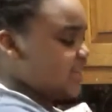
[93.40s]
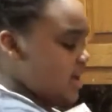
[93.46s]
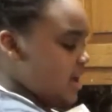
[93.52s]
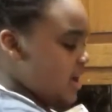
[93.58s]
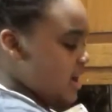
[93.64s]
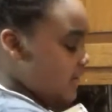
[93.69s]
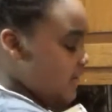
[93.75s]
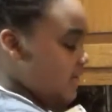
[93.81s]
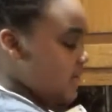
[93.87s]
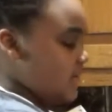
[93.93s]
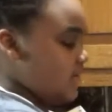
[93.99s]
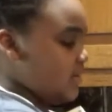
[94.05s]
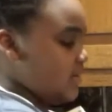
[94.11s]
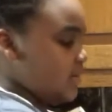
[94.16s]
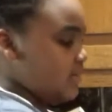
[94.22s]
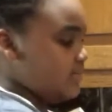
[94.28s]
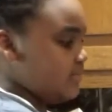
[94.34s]
the oven,
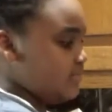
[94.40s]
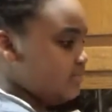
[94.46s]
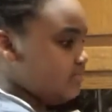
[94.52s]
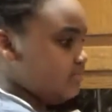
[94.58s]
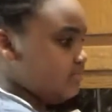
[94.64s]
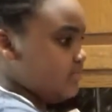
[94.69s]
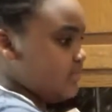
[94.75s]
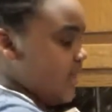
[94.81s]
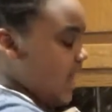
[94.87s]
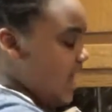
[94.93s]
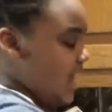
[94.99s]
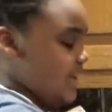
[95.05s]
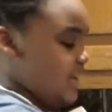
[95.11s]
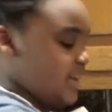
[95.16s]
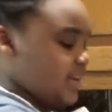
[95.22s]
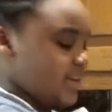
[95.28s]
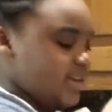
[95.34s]

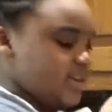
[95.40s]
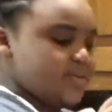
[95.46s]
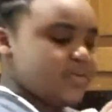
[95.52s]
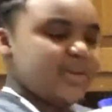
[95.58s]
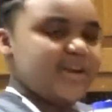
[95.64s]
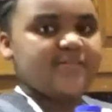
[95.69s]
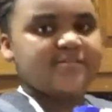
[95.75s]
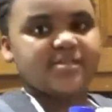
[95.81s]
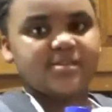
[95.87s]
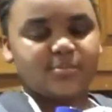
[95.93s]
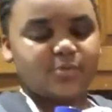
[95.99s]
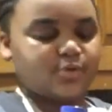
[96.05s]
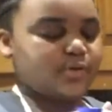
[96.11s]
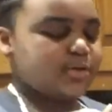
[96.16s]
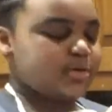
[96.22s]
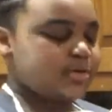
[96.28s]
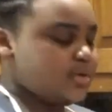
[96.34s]
and here we have some
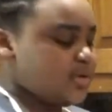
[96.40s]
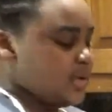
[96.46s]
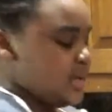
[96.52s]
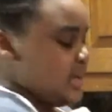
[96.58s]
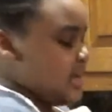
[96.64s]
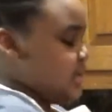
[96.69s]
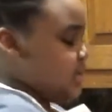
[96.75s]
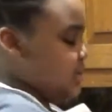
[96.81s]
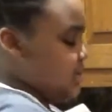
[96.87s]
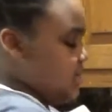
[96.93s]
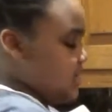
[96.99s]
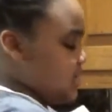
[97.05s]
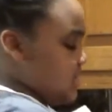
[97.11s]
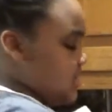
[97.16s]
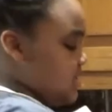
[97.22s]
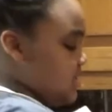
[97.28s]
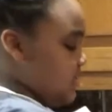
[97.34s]
oil,
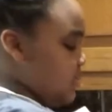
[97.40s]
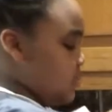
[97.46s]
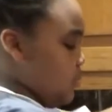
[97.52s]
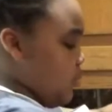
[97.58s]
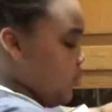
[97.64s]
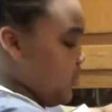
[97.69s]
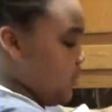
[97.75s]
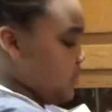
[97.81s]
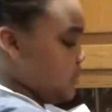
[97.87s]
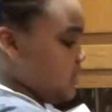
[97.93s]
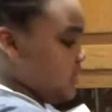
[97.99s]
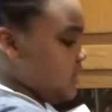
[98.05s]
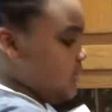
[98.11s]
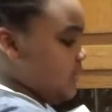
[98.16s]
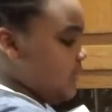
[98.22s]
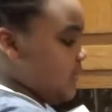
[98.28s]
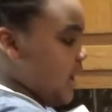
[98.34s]
just
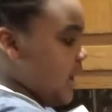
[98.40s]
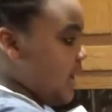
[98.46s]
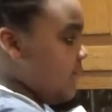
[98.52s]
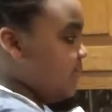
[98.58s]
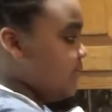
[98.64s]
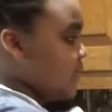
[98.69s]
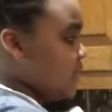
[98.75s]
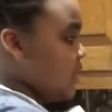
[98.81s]
to fry.